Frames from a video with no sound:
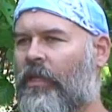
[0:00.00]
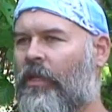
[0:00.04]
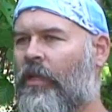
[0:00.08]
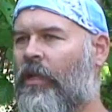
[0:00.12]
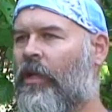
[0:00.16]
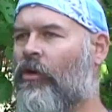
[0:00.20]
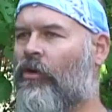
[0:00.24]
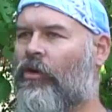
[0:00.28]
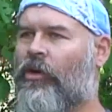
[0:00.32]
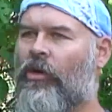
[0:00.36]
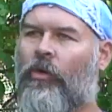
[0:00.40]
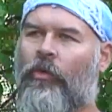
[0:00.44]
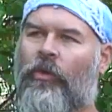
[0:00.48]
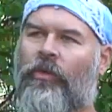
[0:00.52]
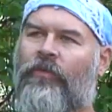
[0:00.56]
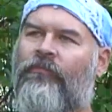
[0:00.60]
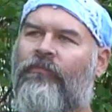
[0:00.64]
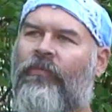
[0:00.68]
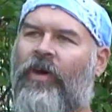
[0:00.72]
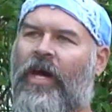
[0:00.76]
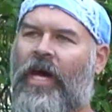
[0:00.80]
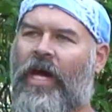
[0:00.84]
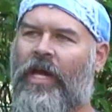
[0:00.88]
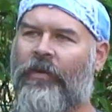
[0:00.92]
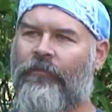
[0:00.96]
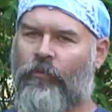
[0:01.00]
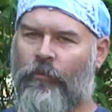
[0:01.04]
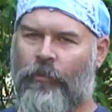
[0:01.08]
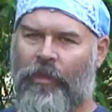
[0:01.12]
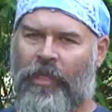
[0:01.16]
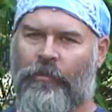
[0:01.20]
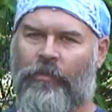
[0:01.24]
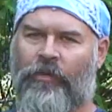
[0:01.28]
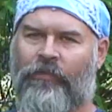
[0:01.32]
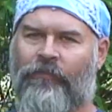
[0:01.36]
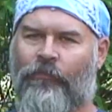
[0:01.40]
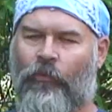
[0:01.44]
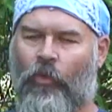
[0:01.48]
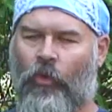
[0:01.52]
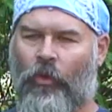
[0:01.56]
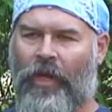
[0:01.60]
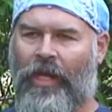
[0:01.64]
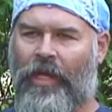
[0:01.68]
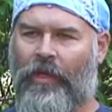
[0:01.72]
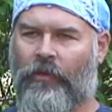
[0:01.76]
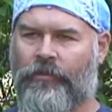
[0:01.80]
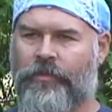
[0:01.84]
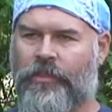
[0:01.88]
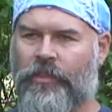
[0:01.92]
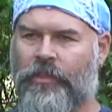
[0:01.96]
and I'll go with 5 or maybe 4
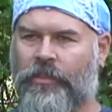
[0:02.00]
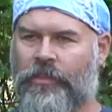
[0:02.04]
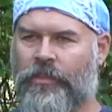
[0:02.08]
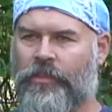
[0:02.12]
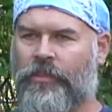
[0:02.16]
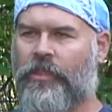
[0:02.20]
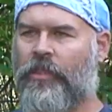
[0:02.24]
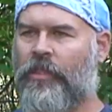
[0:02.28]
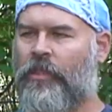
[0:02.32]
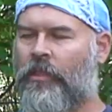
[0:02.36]
ounces